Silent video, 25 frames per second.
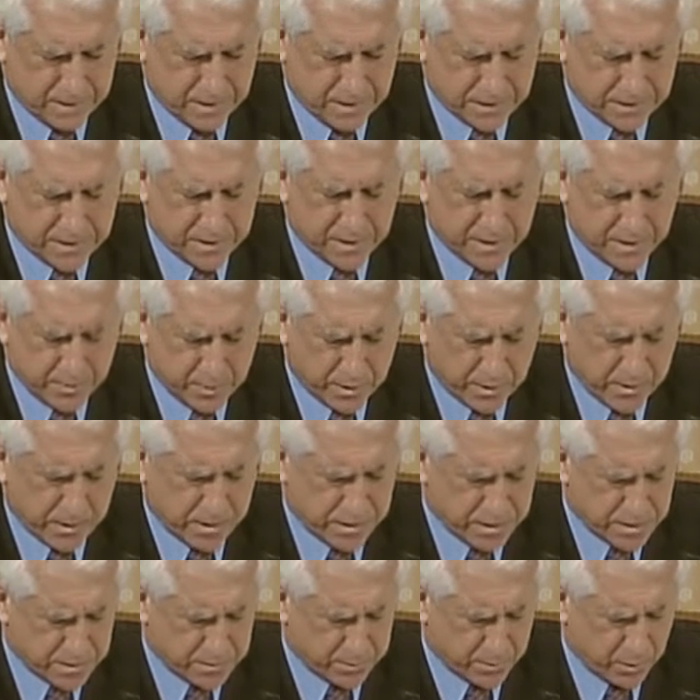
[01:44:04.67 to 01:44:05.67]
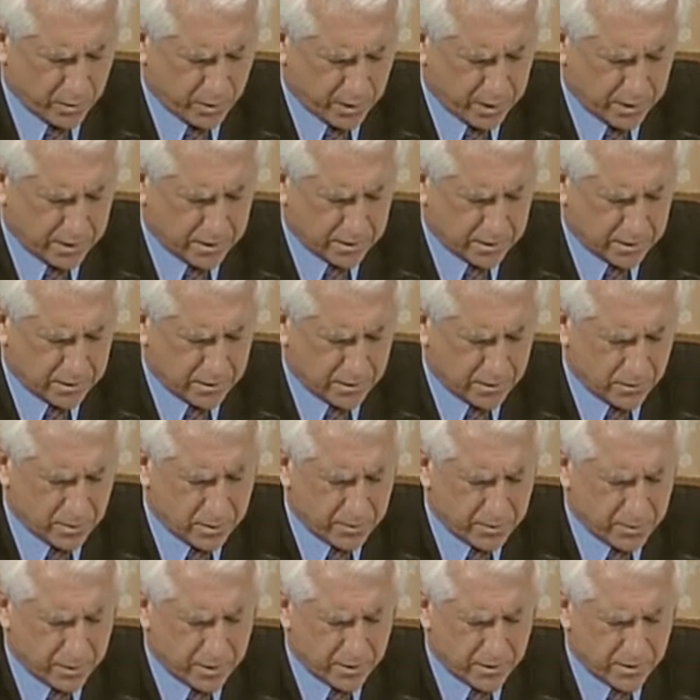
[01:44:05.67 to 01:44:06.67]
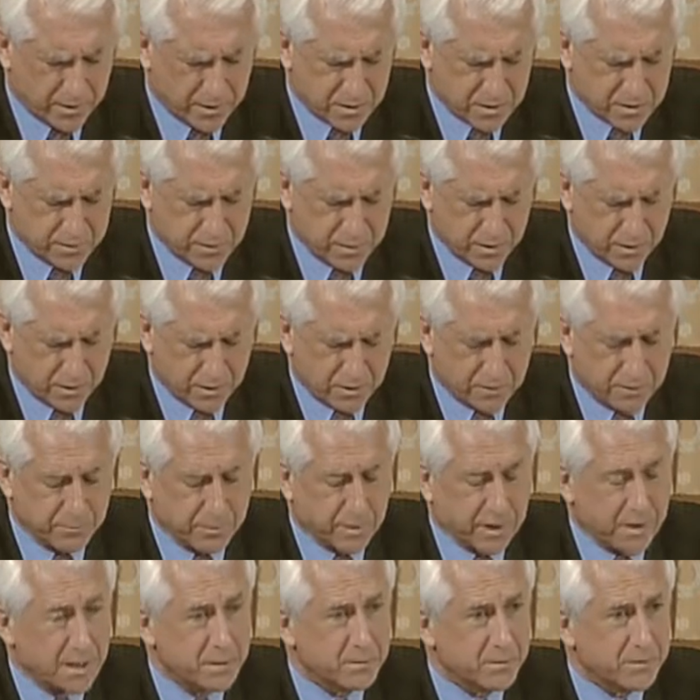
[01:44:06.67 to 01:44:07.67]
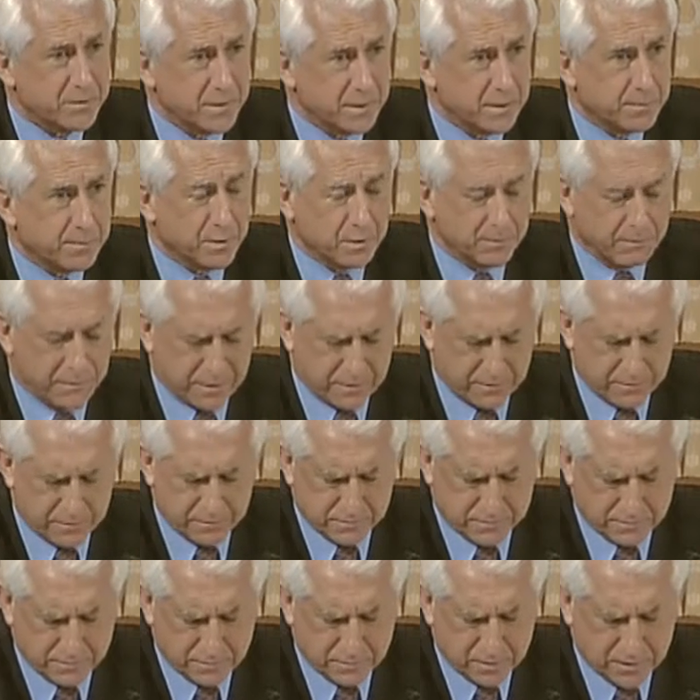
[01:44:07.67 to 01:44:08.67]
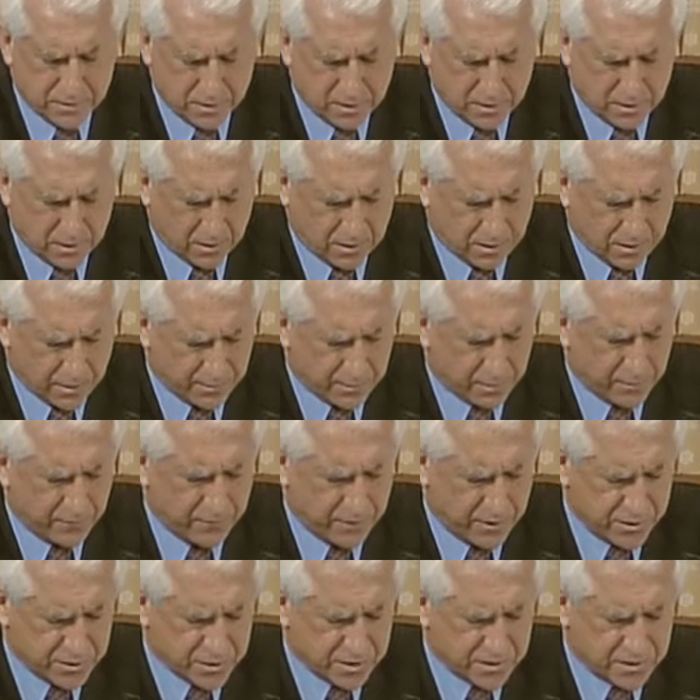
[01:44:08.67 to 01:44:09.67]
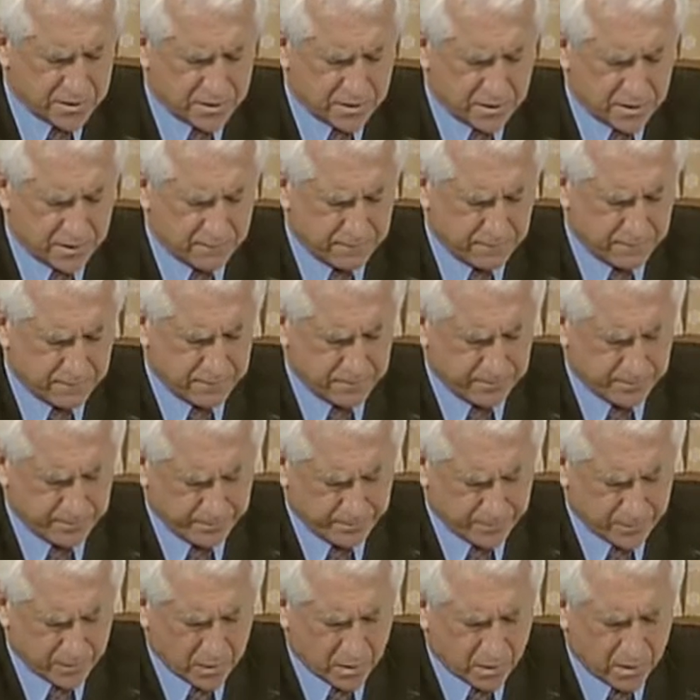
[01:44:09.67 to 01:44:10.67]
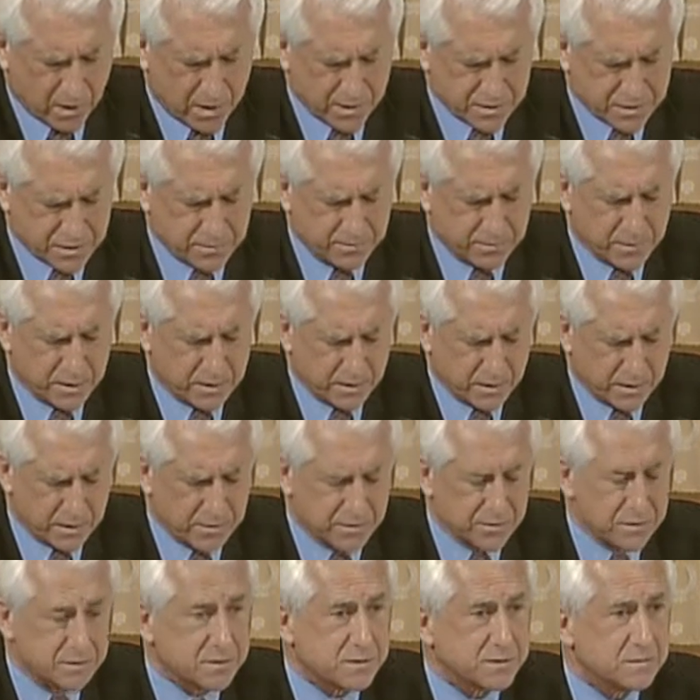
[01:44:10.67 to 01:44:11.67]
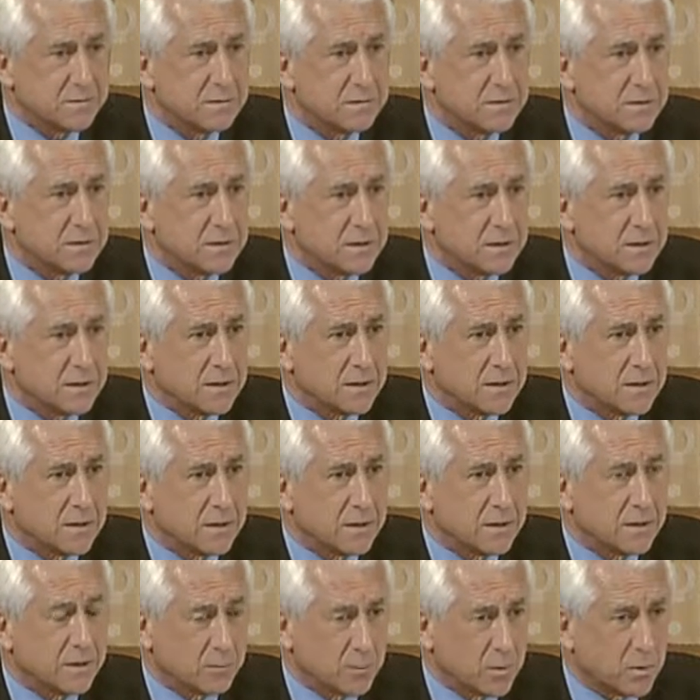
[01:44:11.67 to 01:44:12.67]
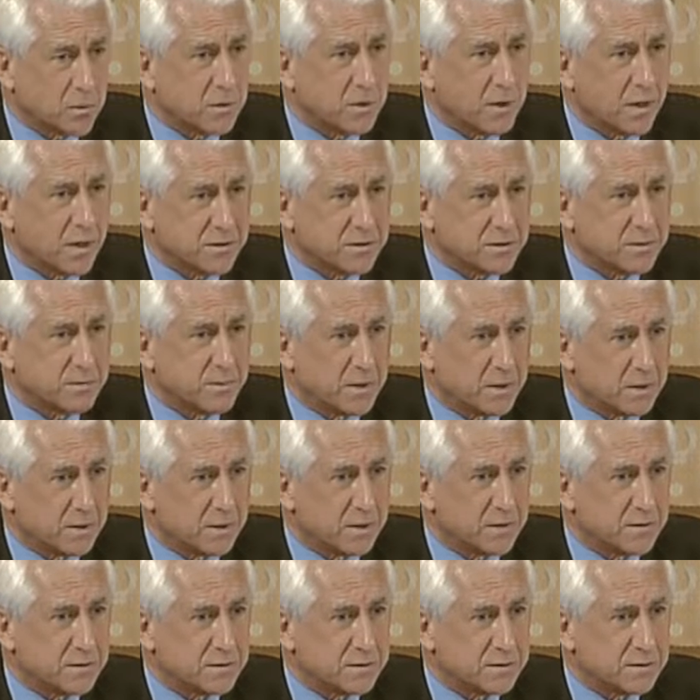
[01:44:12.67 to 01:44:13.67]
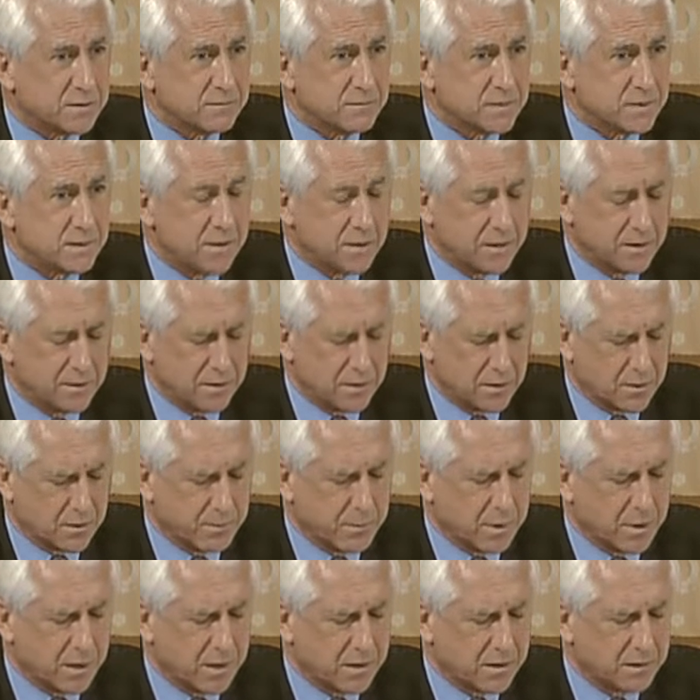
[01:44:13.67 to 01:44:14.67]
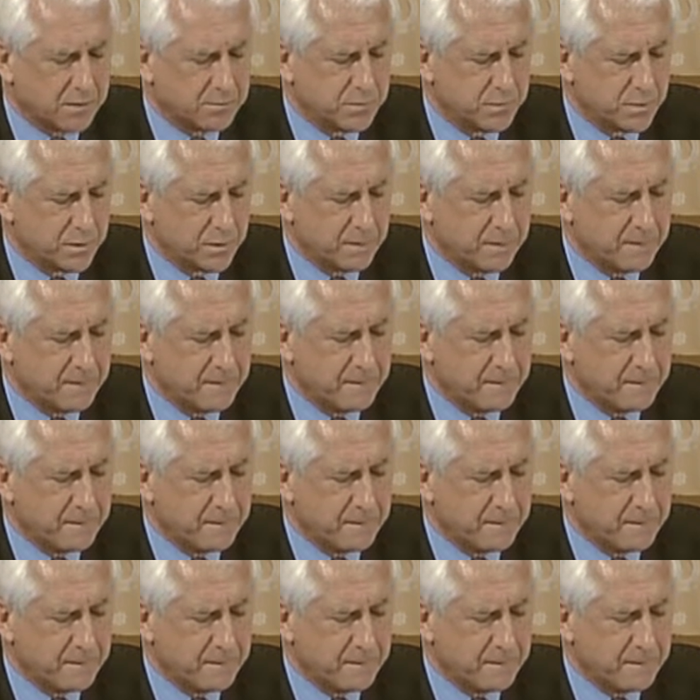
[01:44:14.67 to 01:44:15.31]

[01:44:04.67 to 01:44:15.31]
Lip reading: it's deeply disappointing that the only part of this bill that you've been able to implement are the provisions that have cost Americans and will cost Americans in their pocketbook.